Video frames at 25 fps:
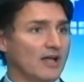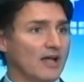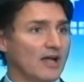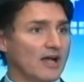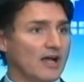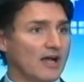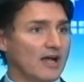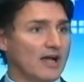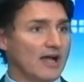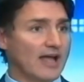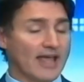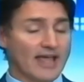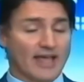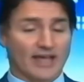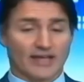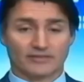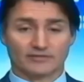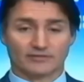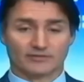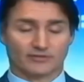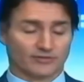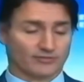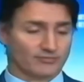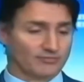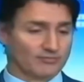
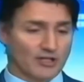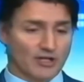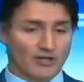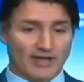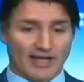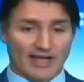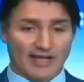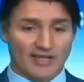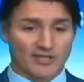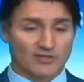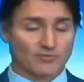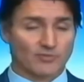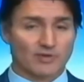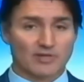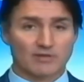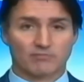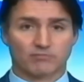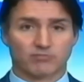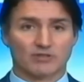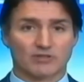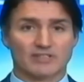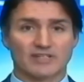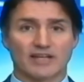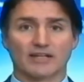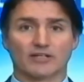And you know, as we
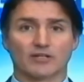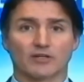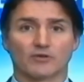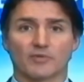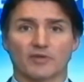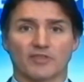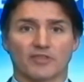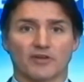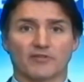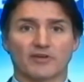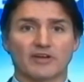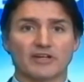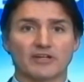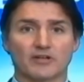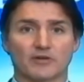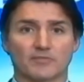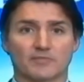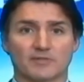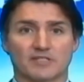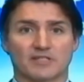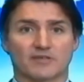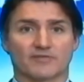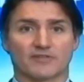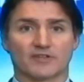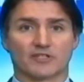presented with our
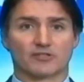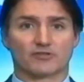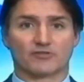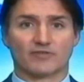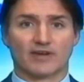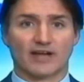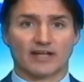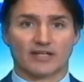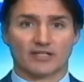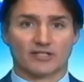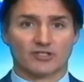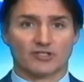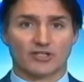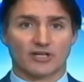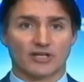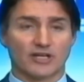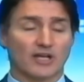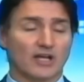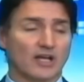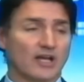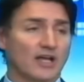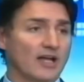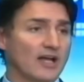Indo-Pacific strategy